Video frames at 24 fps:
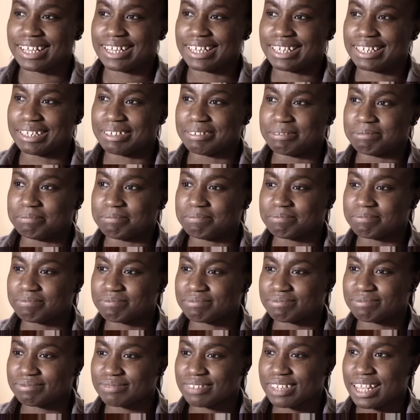
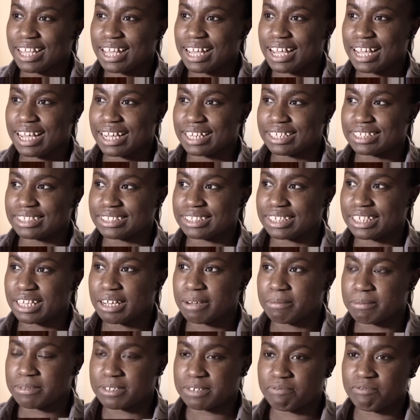and she
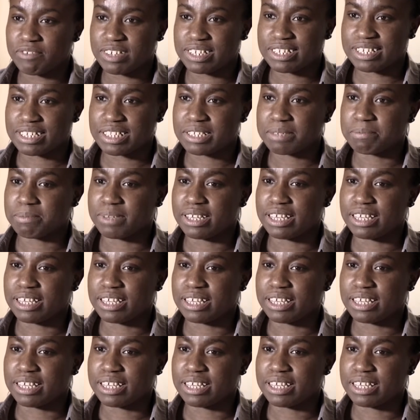comes and visits